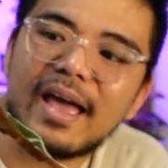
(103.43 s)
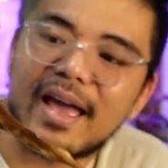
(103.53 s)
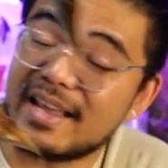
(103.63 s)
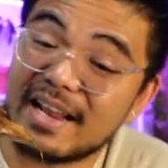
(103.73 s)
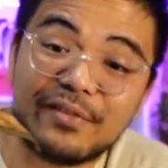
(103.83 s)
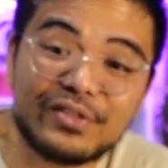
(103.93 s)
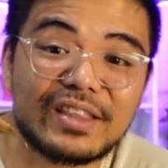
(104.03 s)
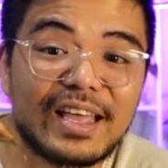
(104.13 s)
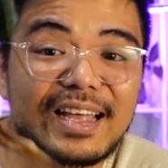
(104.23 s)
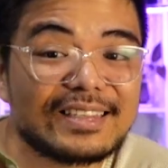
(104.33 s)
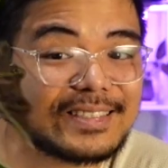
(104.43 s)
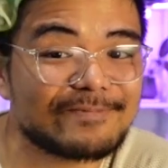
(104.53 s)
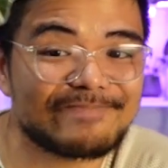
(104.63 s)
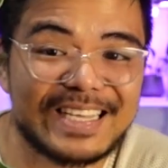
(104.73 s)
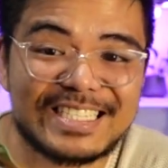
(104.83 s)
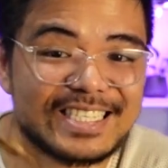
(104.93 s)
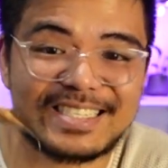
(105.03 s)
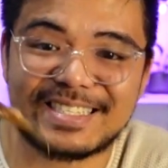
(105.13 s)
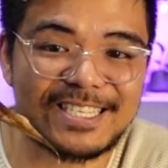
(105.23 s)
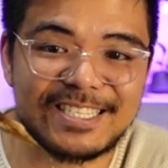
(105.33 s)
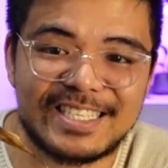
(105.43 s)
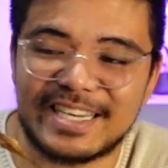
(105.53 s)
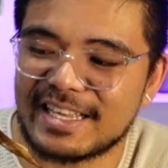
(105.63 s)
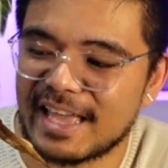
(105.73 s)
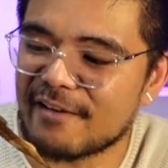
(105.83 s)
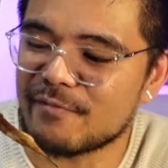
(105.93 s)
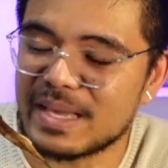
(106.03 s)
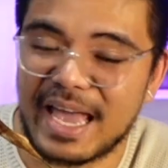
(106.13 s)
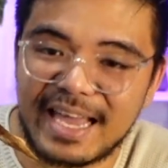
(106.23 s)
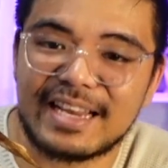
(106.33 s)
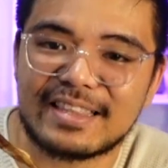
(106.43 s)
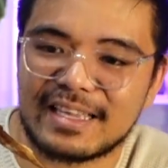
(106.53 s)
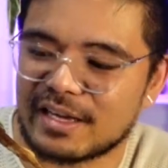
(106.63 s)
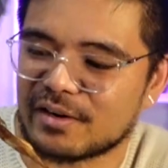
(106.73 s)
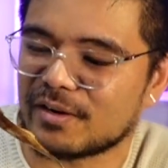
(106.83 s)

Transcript: And after that, it just didn't give me anything at